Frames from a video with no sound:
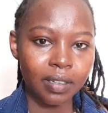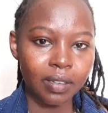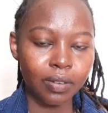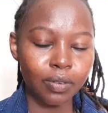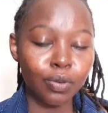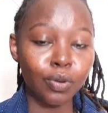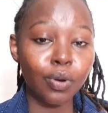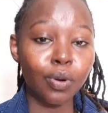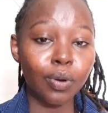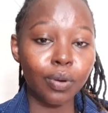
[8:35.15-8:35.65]

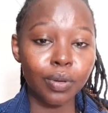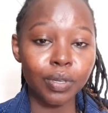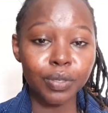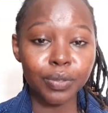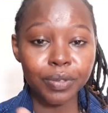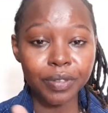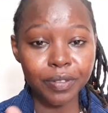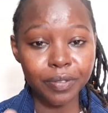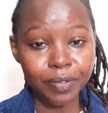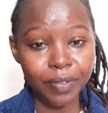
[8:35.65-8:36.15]
No, it
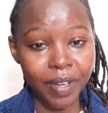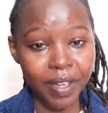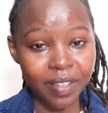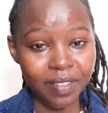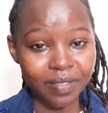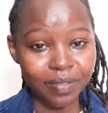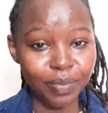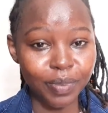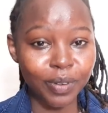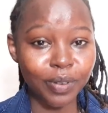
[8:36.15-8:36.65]
was
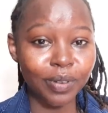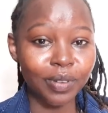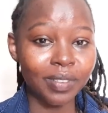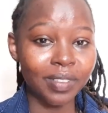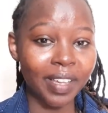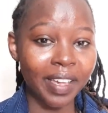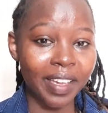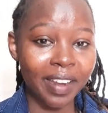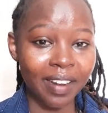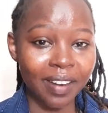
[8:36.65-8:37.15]
5 because
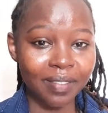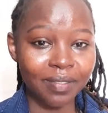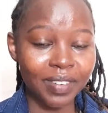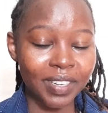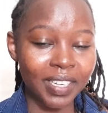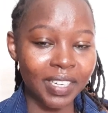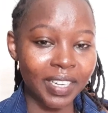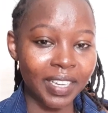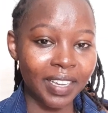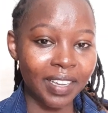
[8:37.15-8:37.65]
I arrived
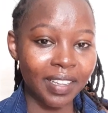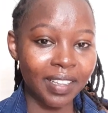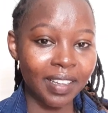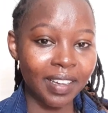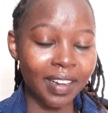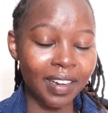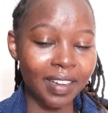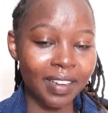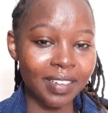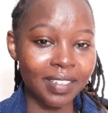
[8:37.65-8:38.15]
in Kenya
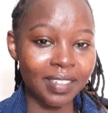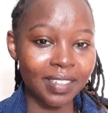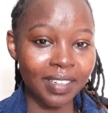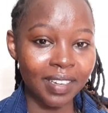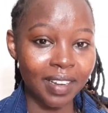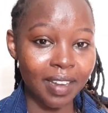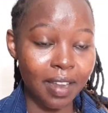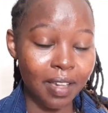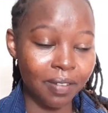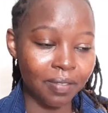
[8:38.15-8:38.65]
at
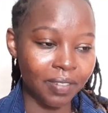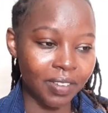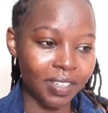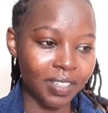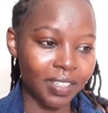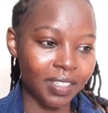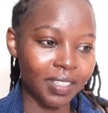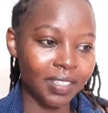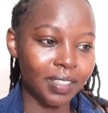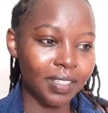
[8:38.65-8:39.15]

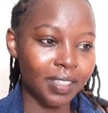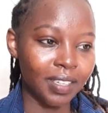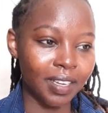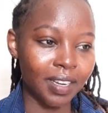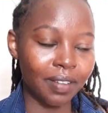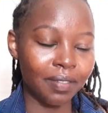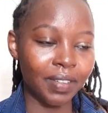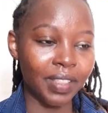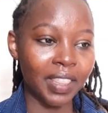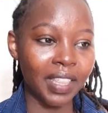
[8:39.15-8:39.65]

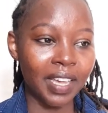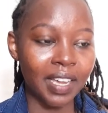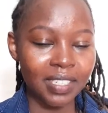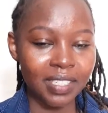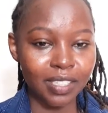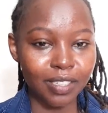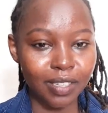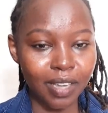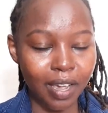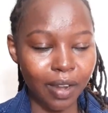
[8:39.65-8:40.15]

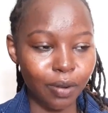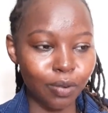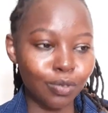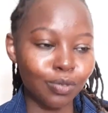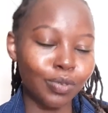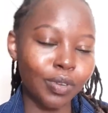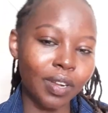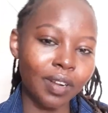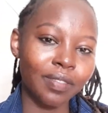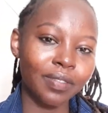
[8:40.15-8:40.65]
11:30, around
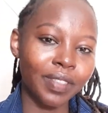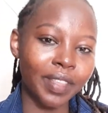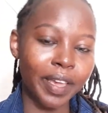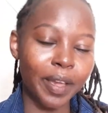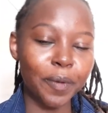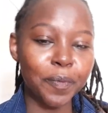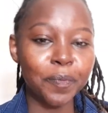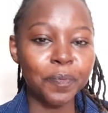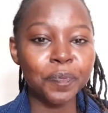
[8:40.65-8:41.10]
12 there.